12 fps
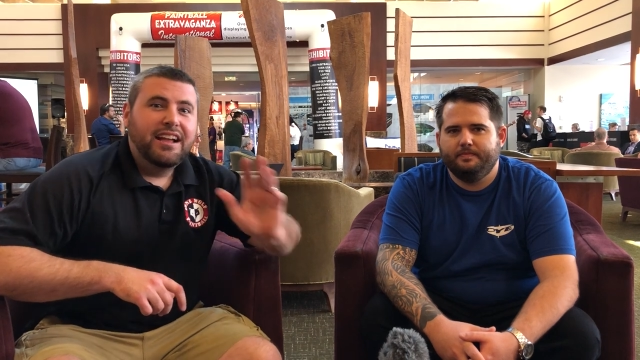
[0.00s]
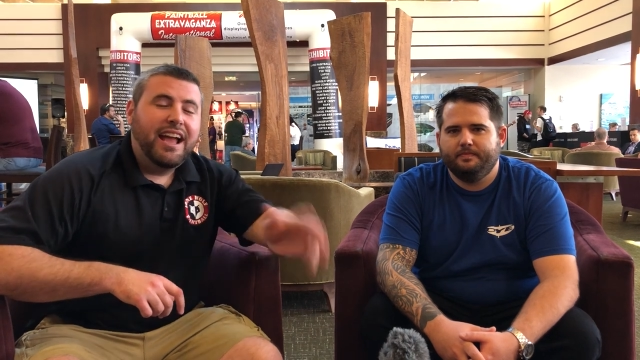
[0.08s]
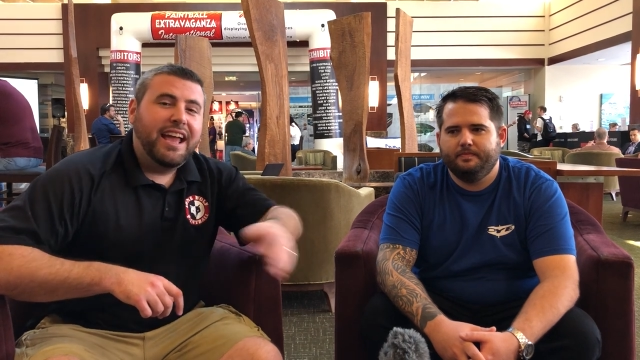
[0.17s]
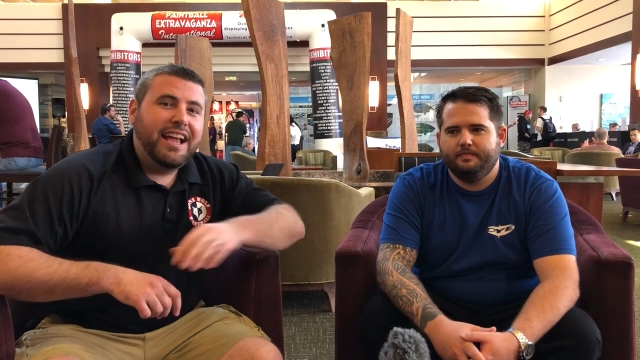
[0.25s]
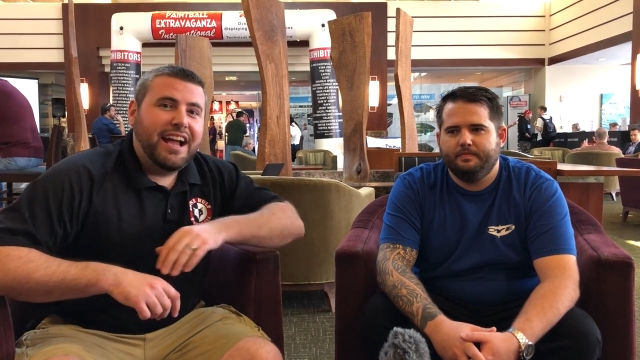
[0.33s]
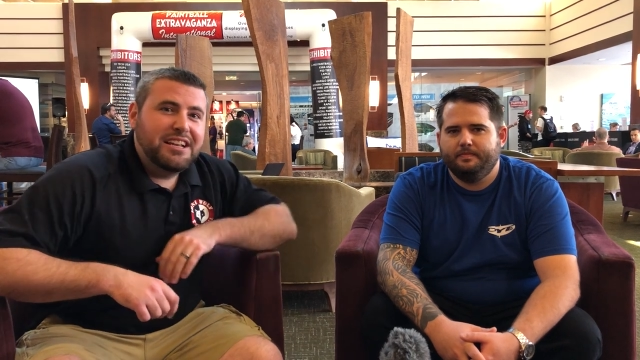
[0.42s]

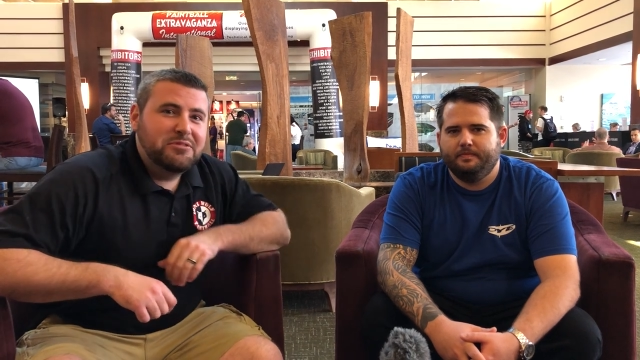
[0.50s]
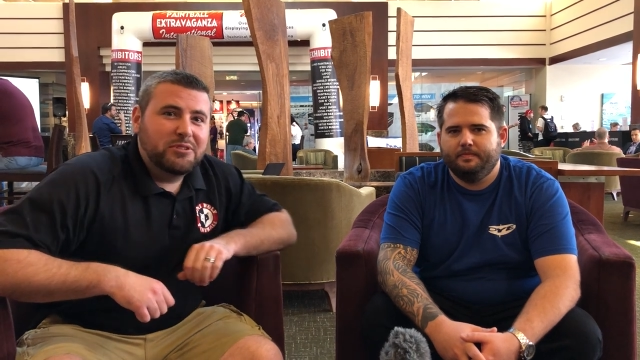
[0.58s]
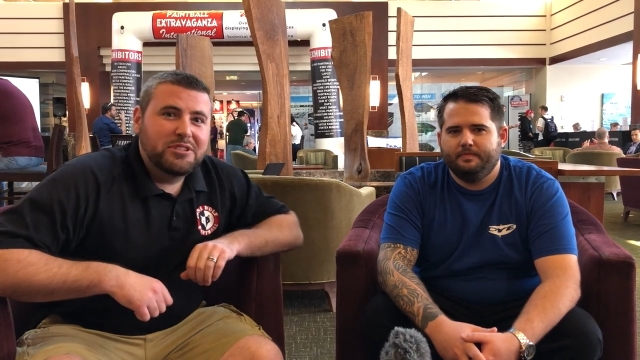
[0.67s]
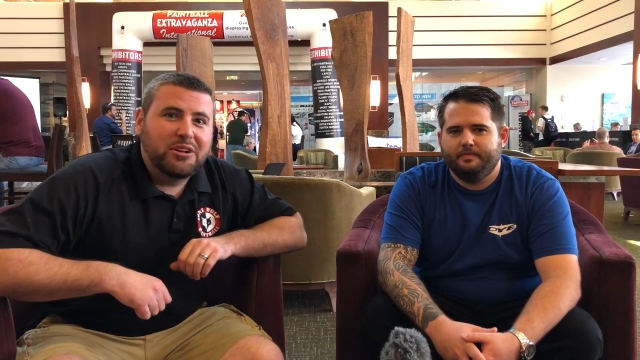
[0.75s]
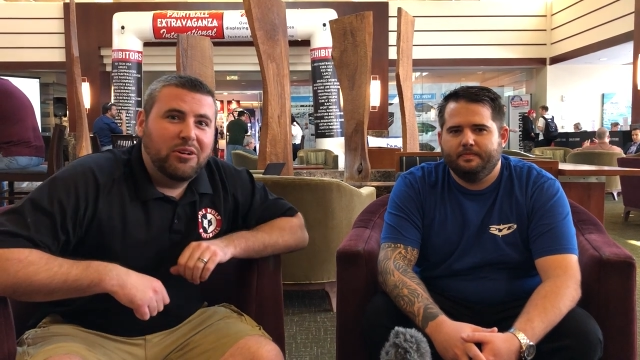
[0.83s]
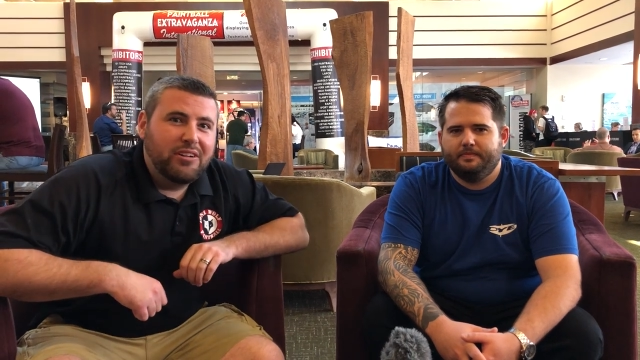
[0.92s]
Speaker 1: Hey guys,
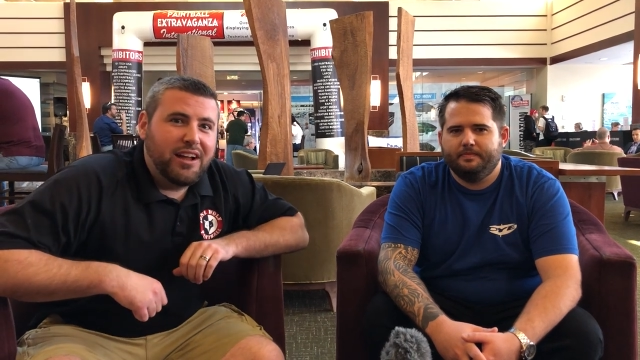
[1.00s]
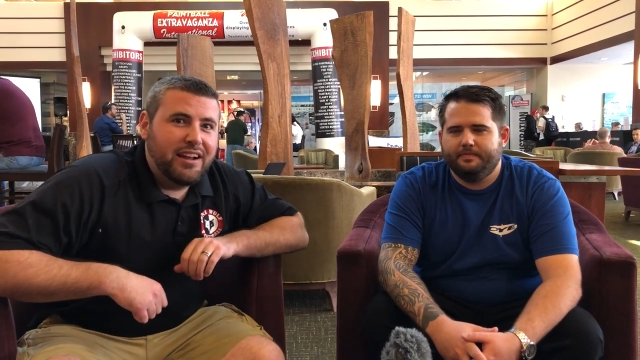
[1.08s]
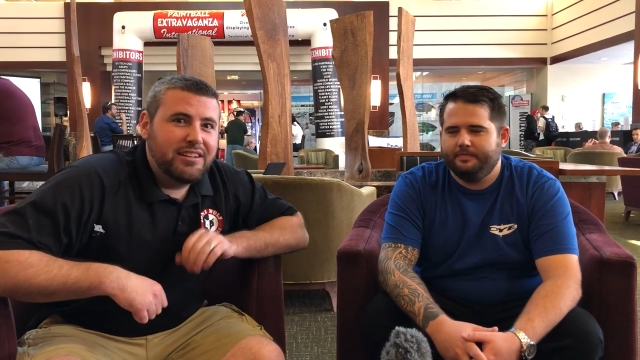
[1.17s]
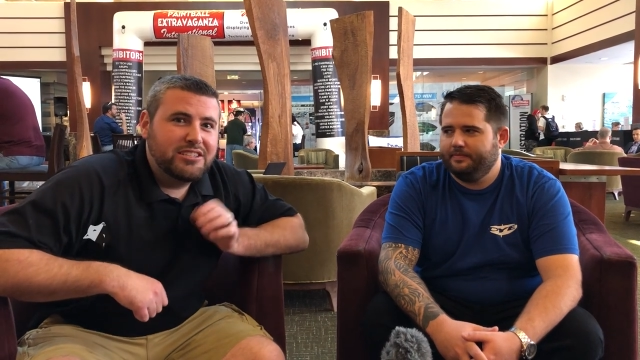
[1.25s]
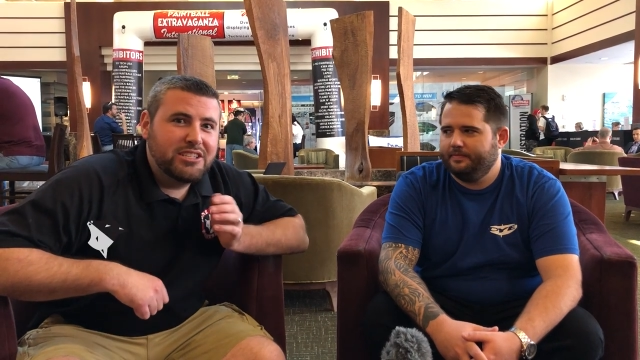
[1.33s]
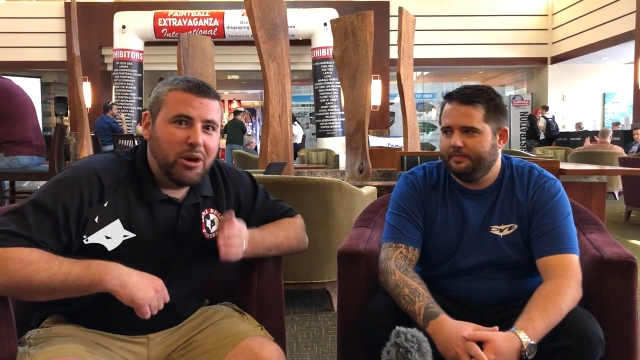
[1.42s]
what's going
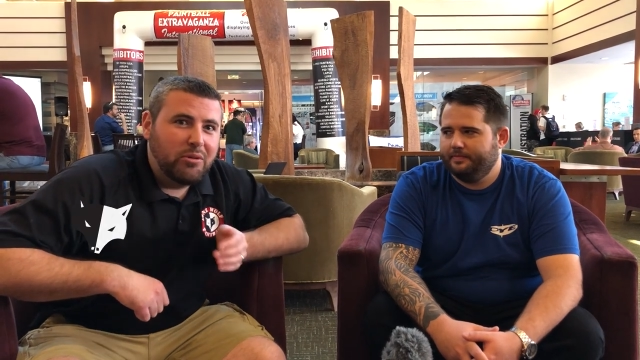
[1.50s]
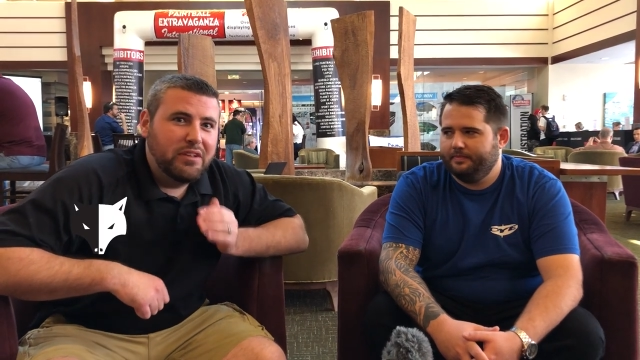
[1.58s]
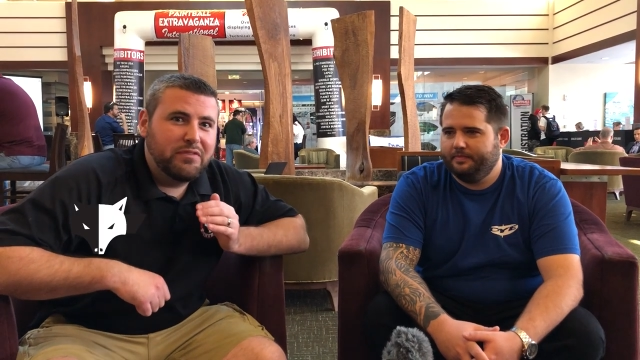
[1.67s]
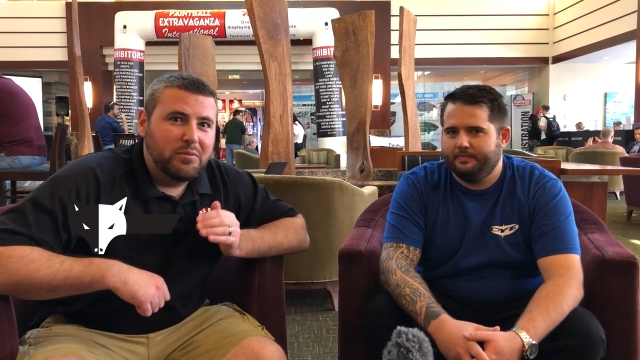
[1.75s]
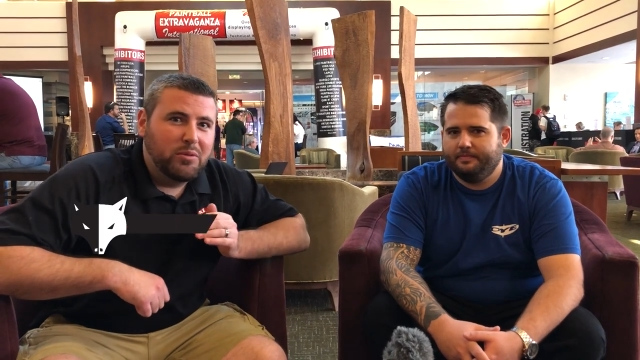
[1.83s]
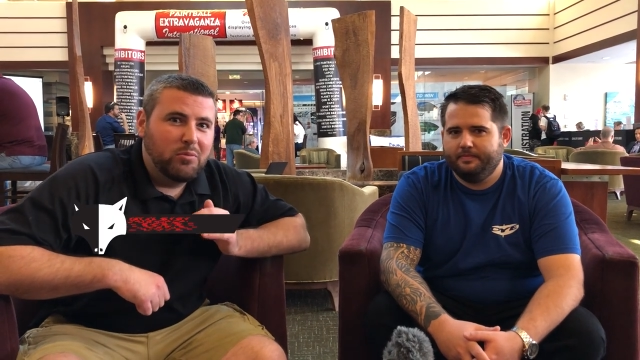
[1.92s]
on? It's Tony
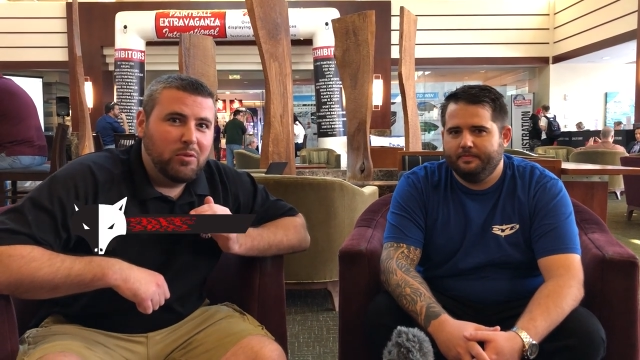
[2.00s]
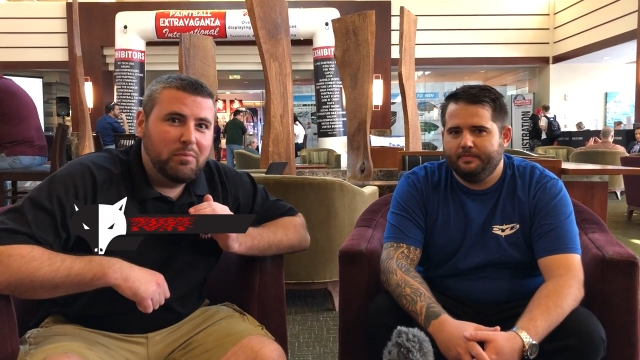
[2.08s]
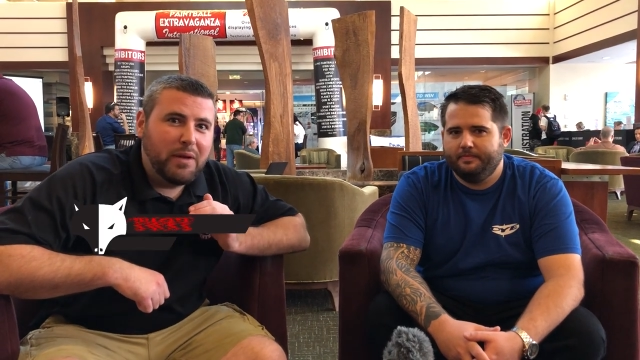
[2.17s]
from Lone Wolf